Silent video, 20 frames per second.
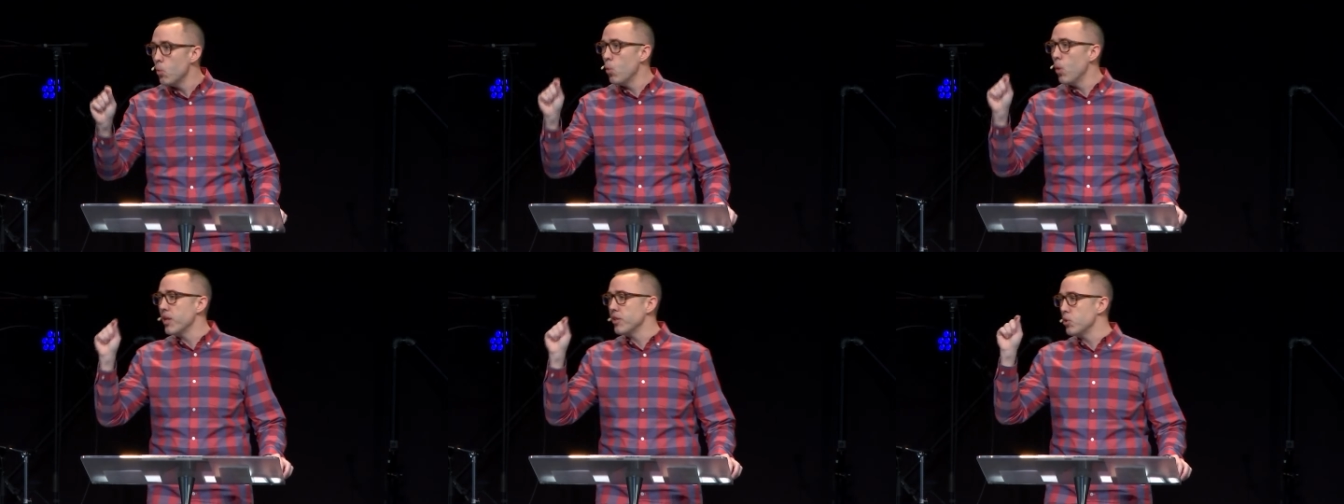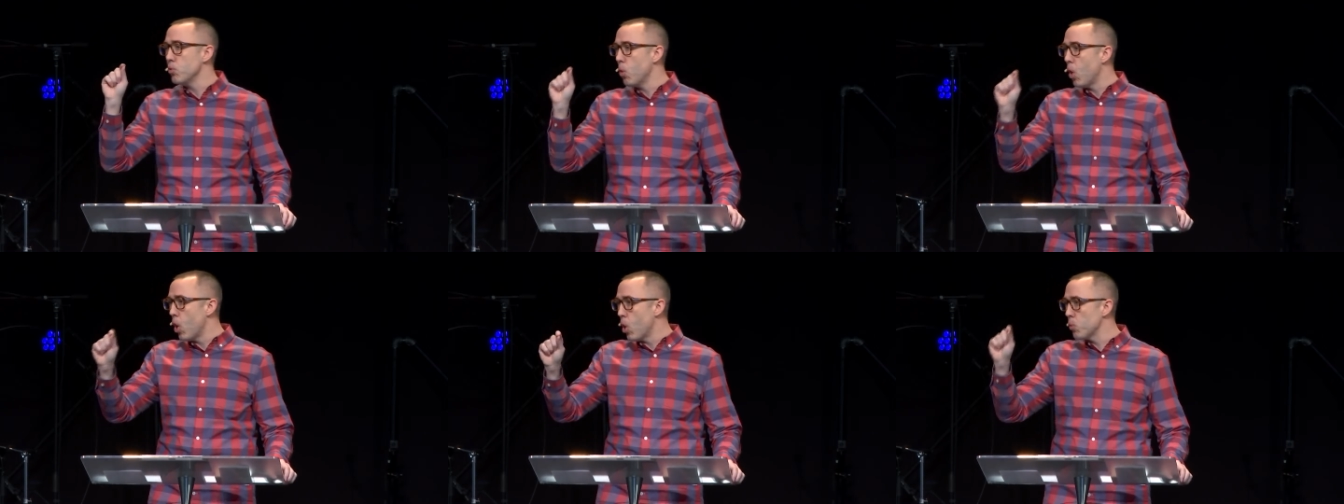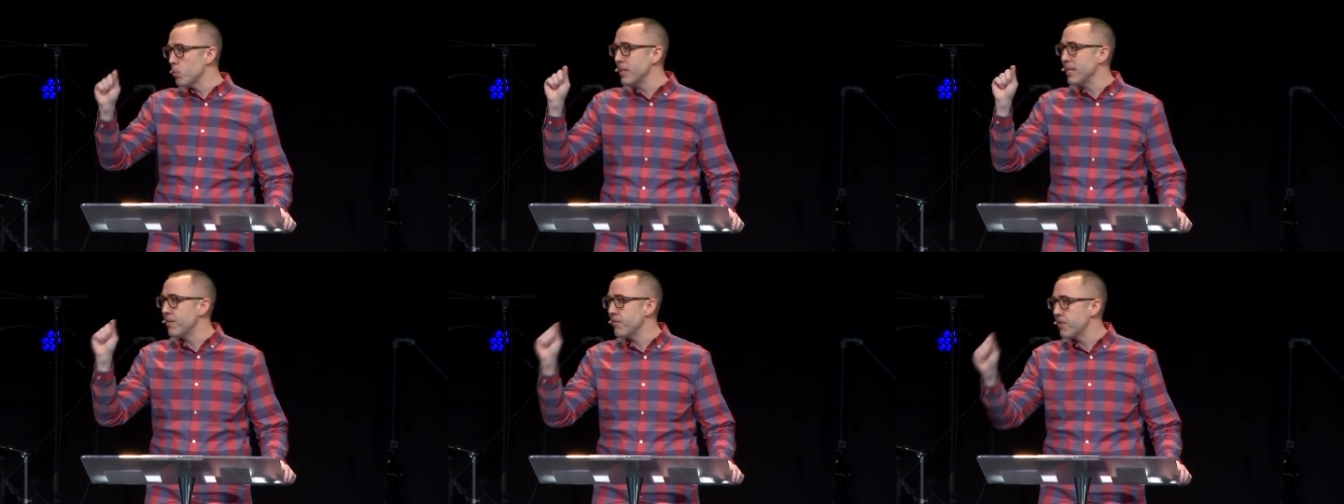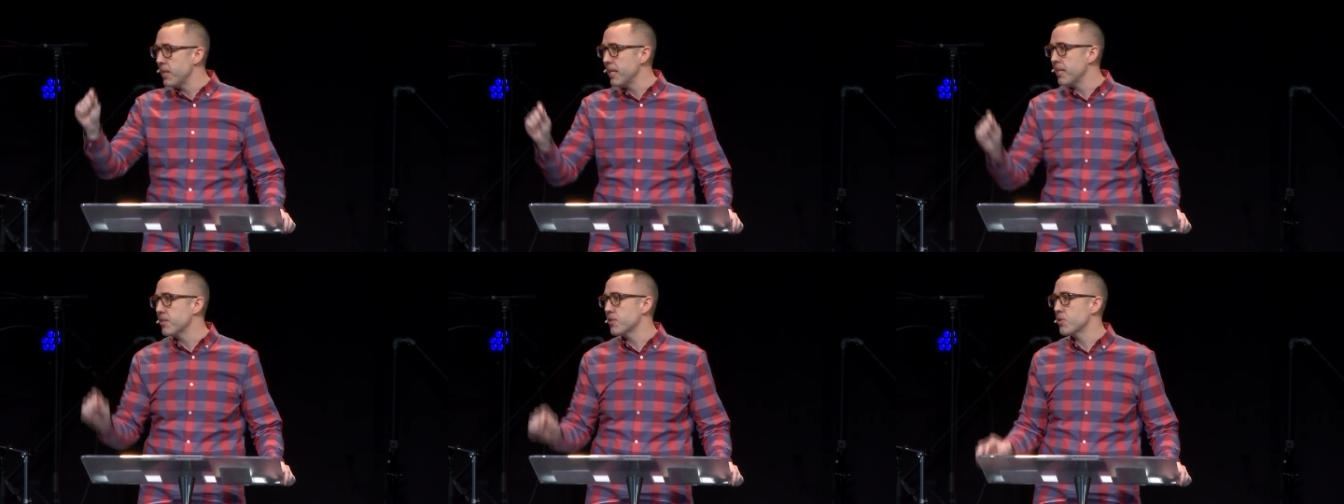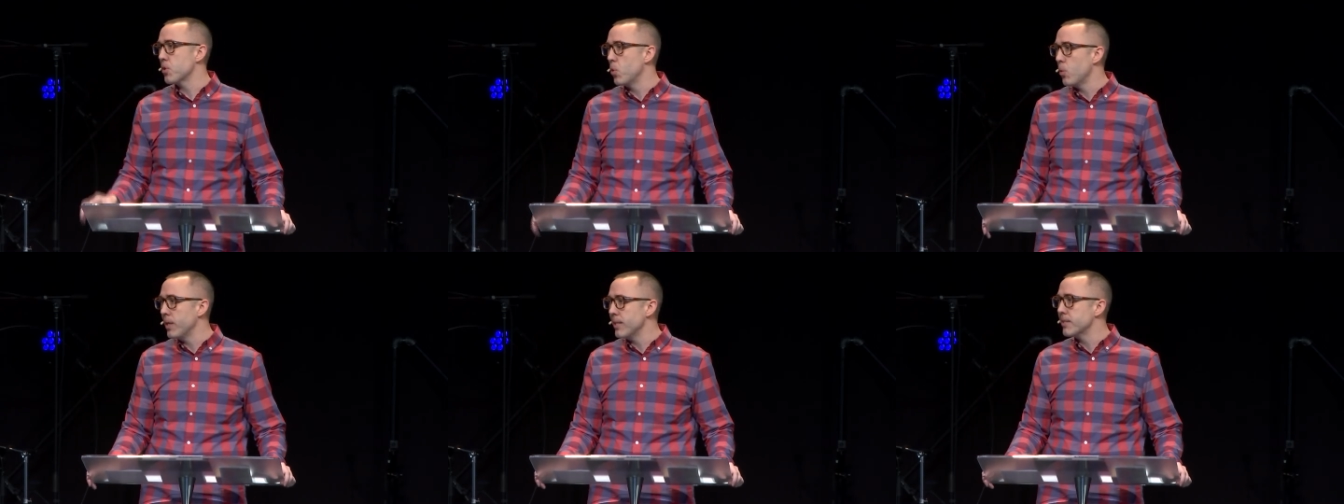what you already think is
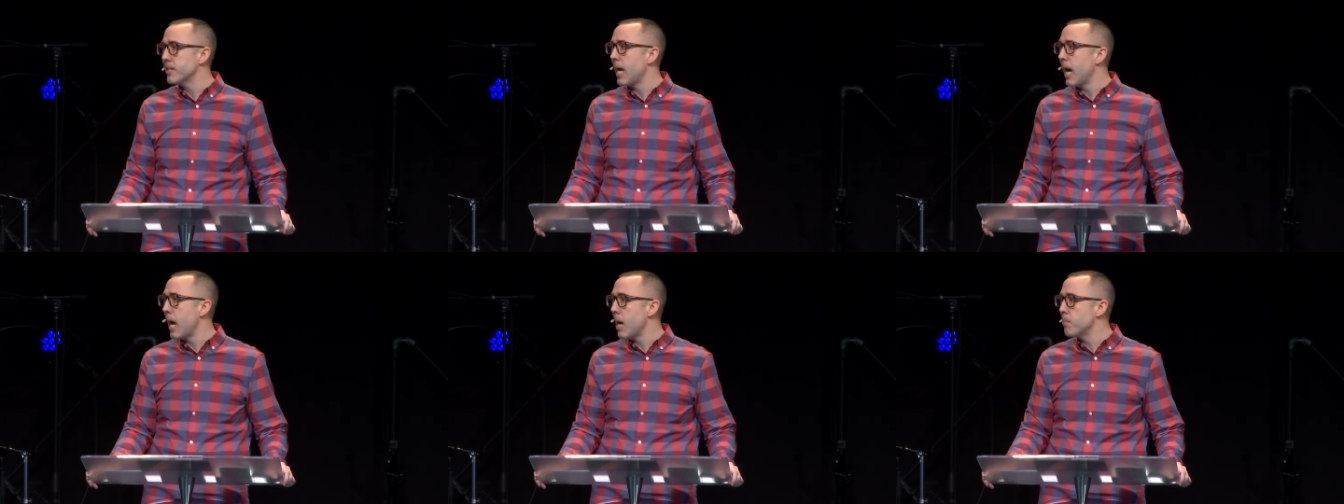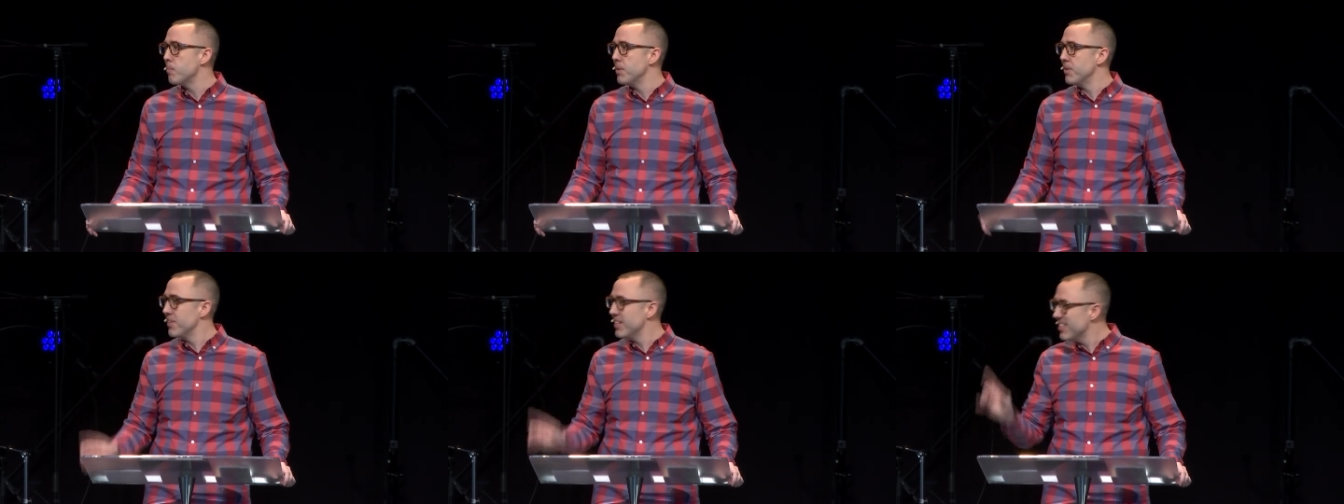going to happen.